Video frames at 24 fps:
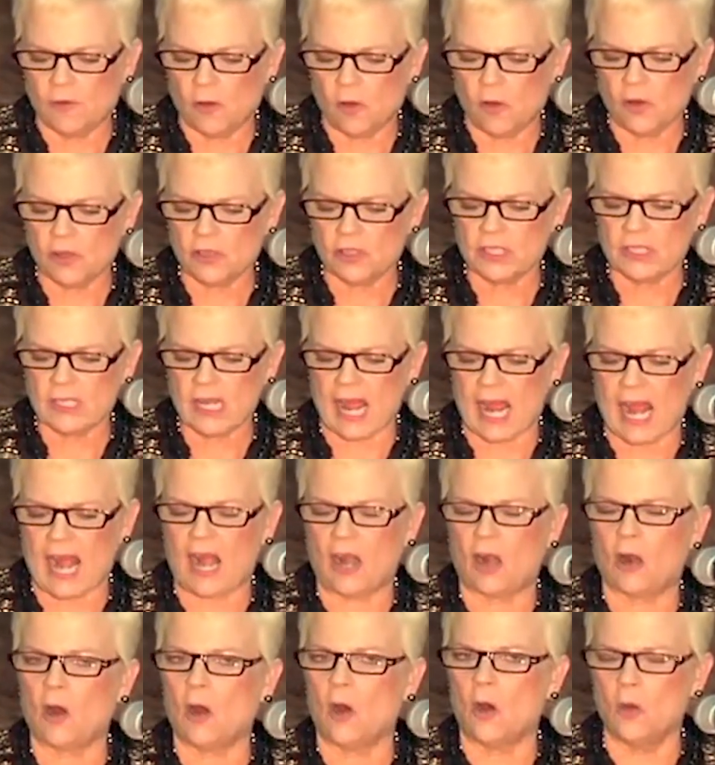first
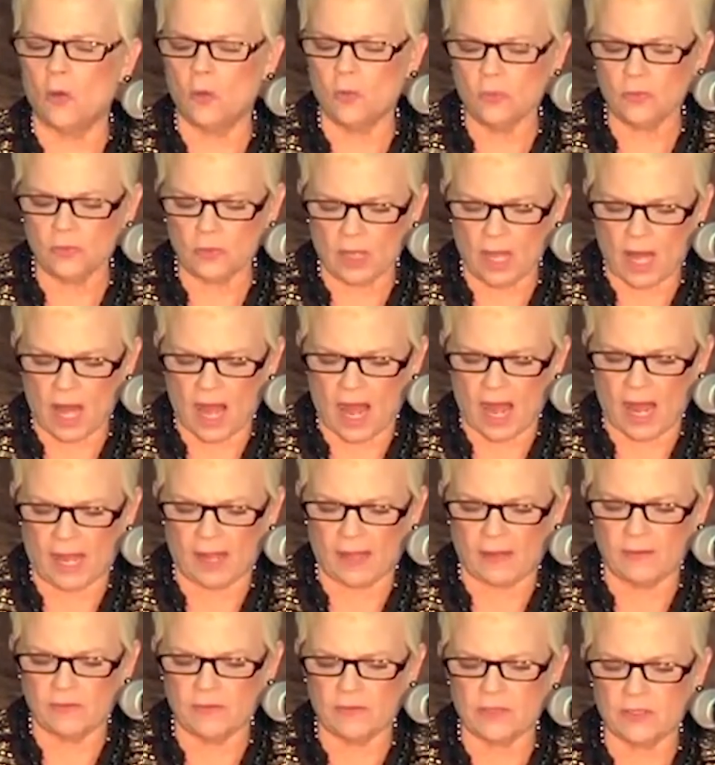our own
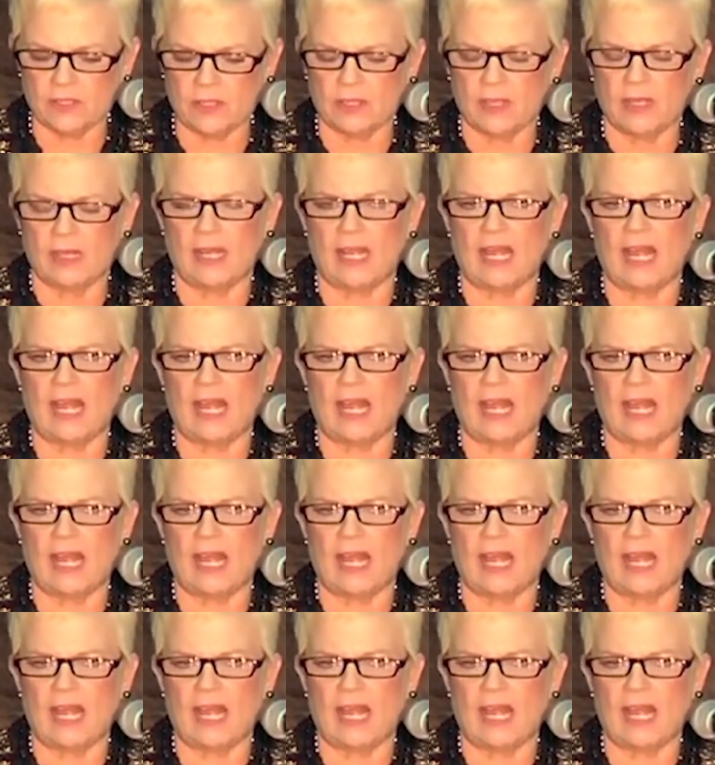lives,